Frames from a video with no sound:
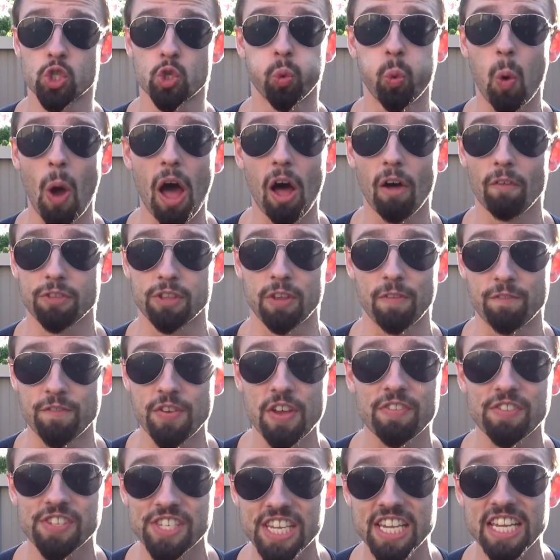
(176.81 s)
12 to
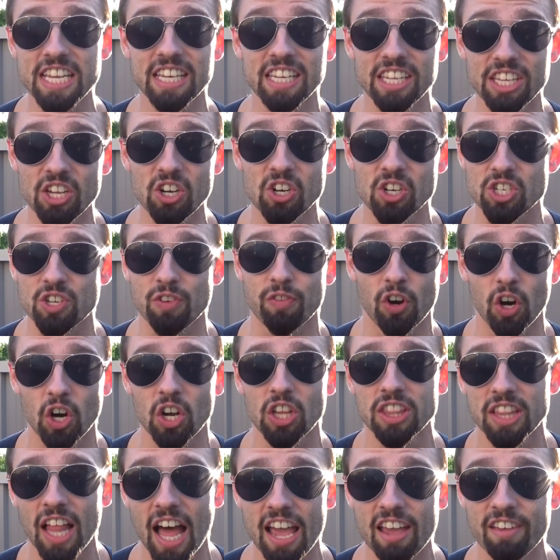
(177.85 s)
15 years of her
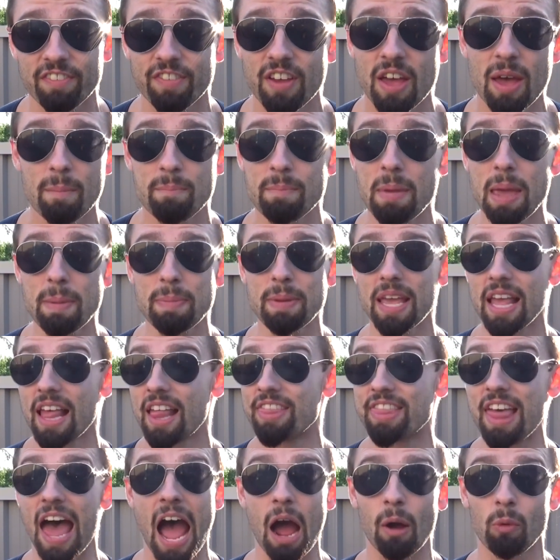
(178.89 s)
life? Maybe
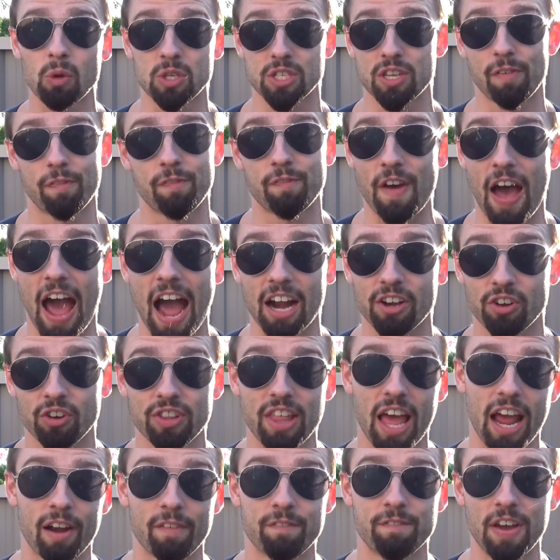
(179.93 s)
that was a factor
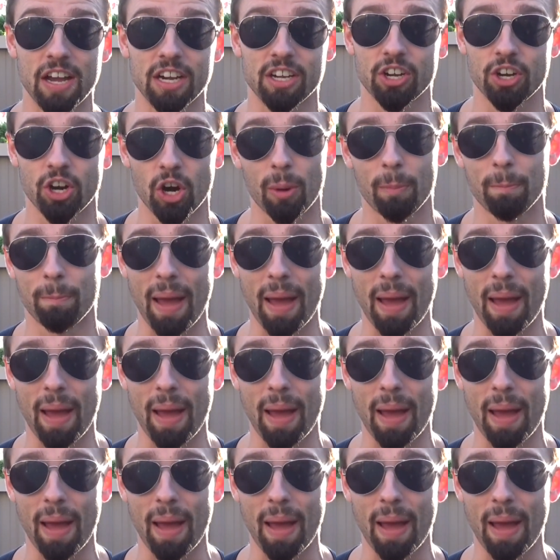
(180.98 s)
that affected her